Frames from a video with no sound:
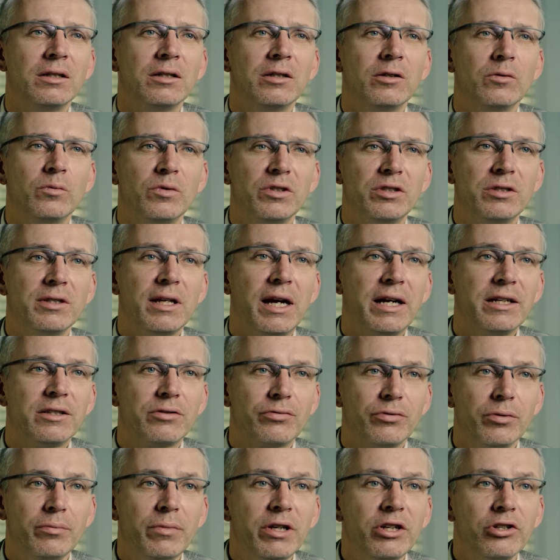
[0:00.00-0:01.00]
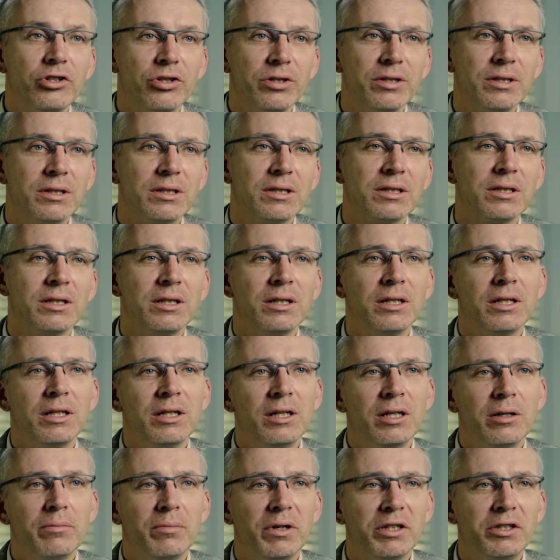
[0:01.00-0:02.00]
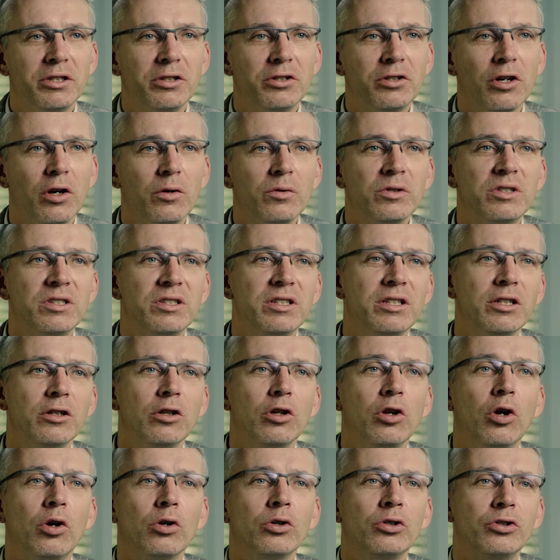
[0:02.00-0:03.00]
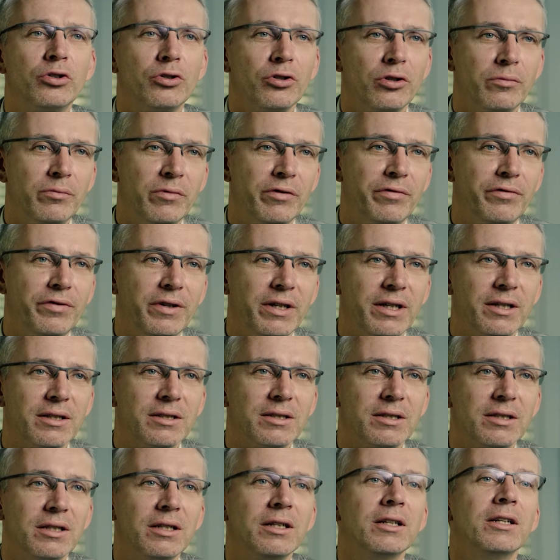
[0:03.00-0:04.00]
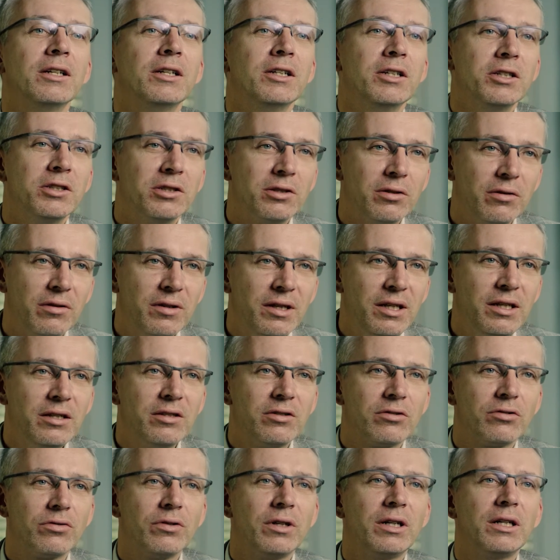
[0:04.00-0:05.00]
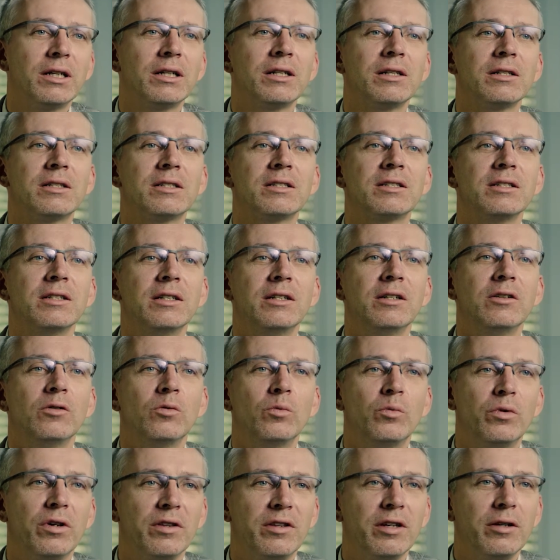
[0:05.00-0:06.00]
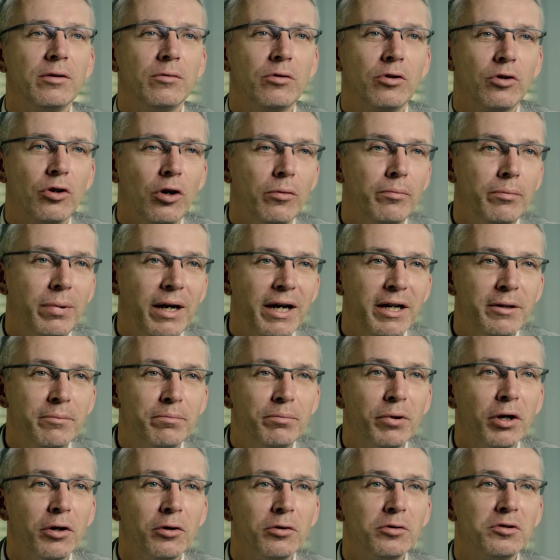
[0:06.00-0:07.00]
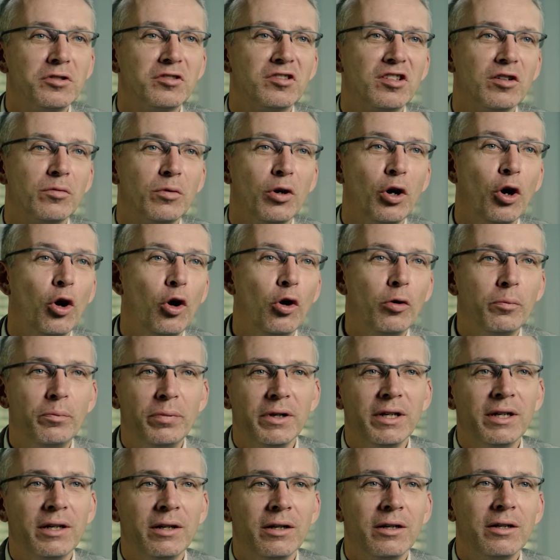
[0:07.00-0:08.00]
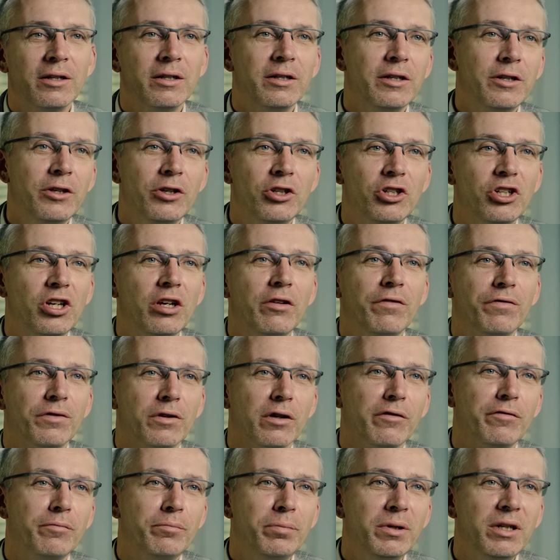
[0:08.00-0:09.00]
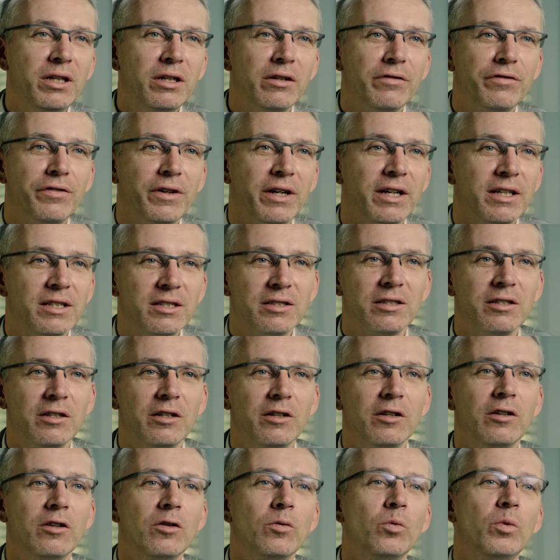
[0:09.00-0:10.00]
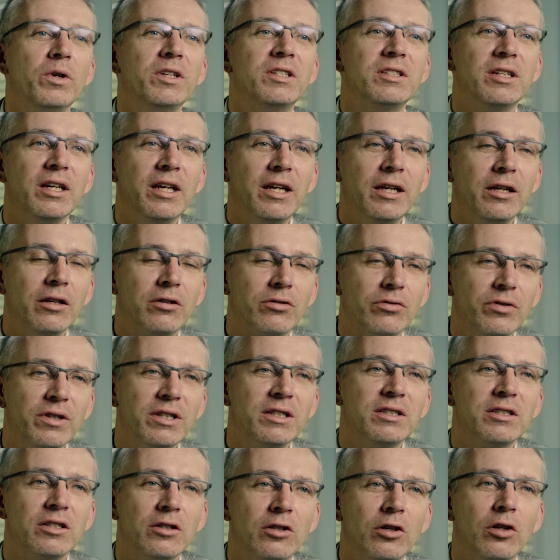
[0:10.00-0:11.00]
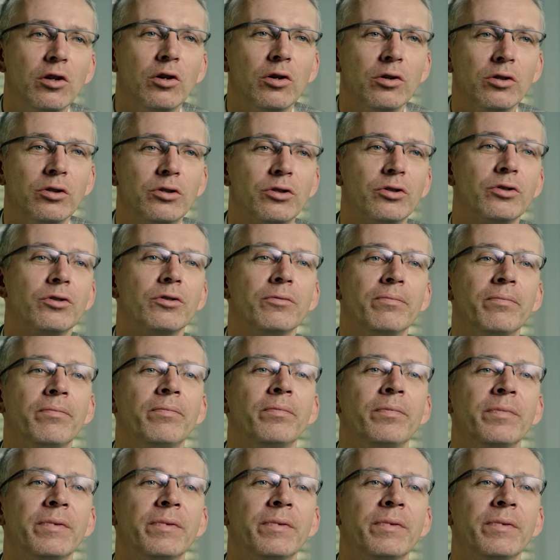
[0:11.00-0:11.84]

with nice remissions, but you don't see a long-term efficacy. So these trials, where they combined both, they were hoping shift of PFS with increase in long-term